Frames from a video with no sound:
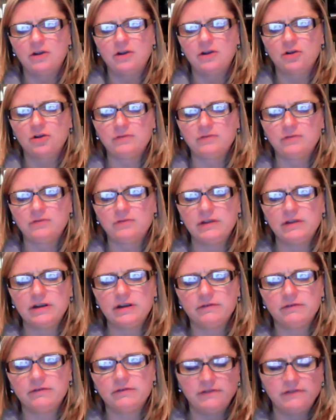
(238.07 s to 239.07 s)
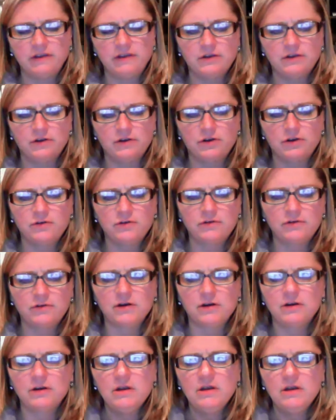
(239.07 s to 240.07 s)
career, 15-year
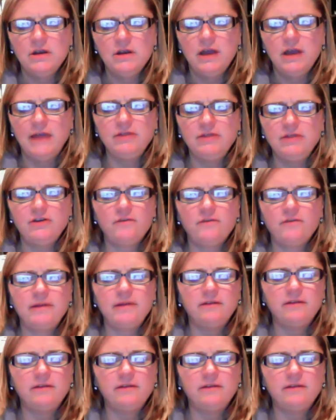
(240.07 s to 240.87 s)
career, and there have been